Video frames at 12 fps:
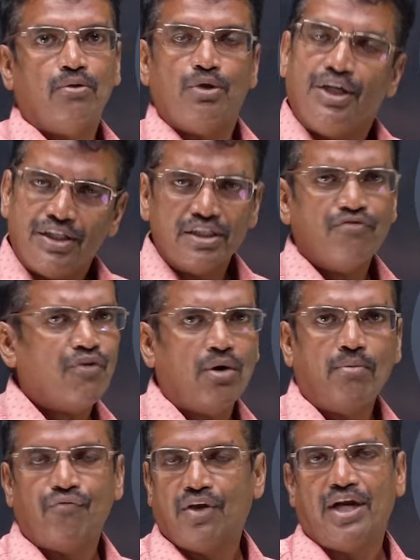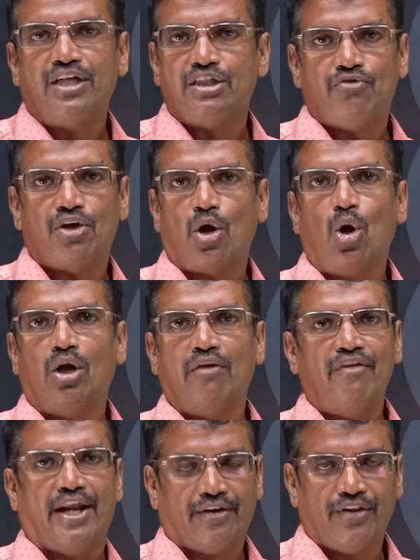Heat is a form of energy, we are all
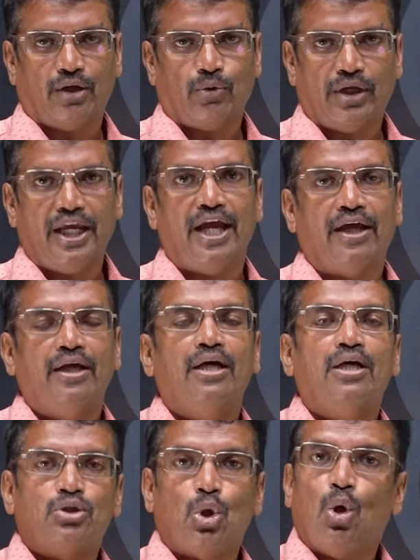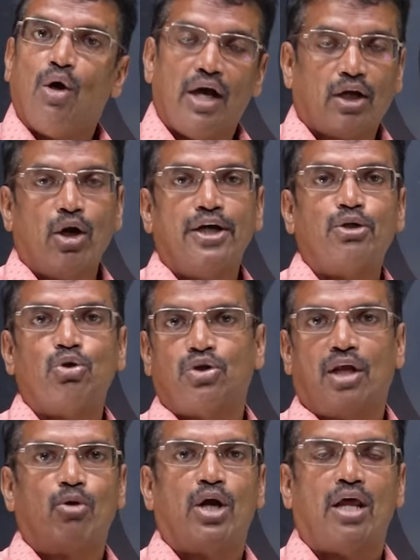aware that, okay. So, according to
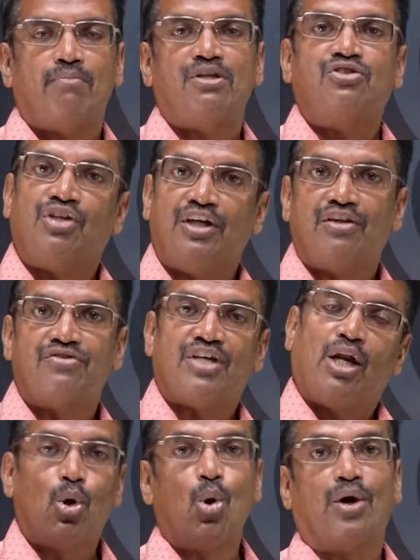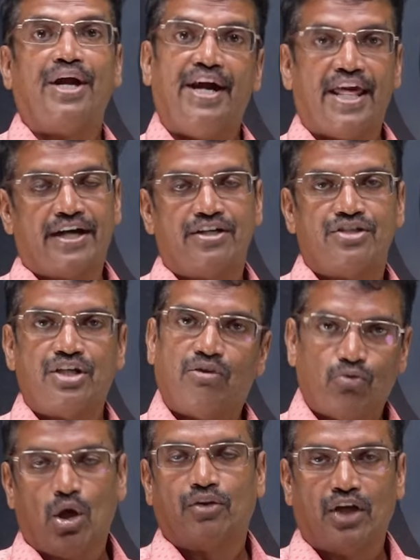thermodynamics, heat is a low grade energy,
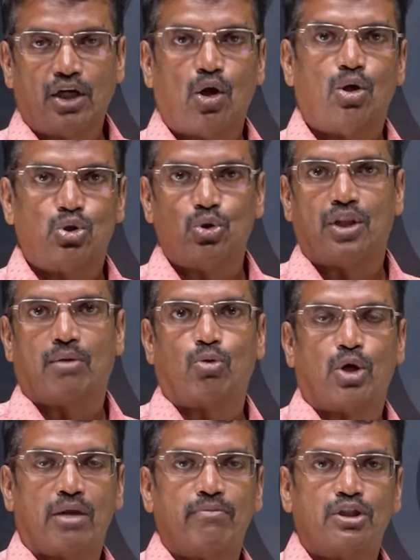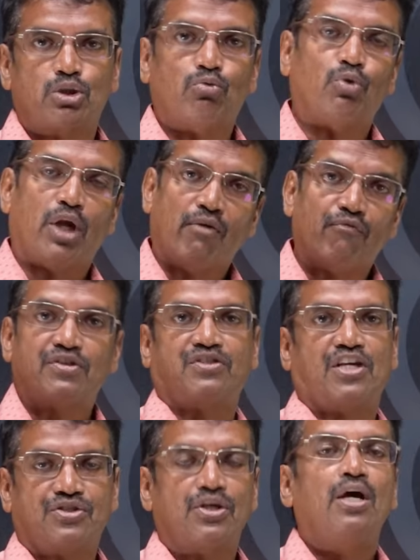we are, that also thermodynamics would
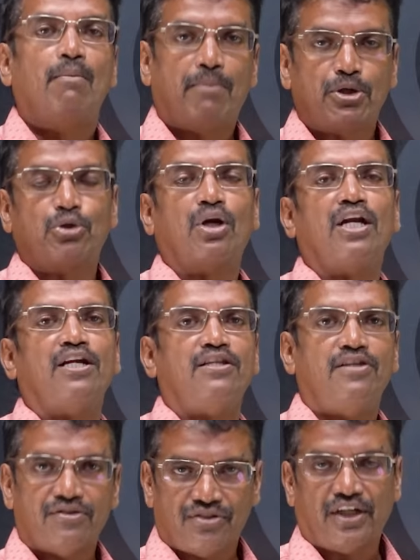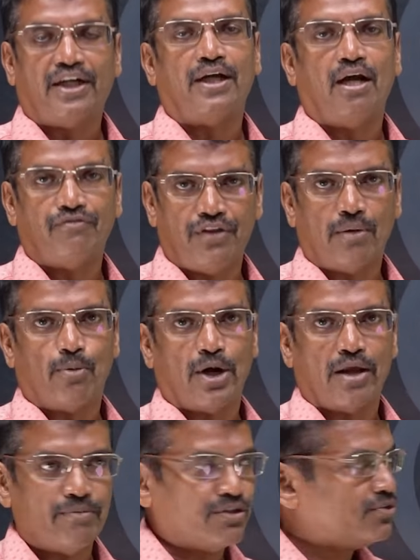emphasize, particularly the second law of
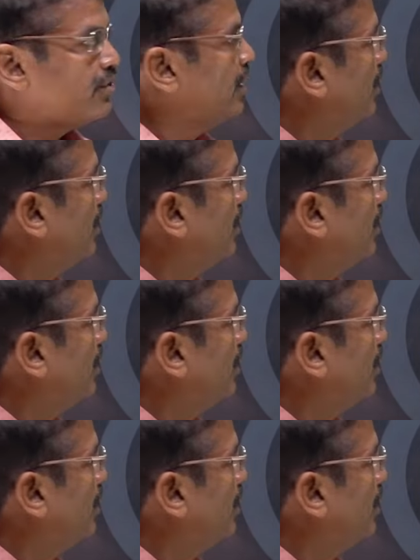thermodynamics.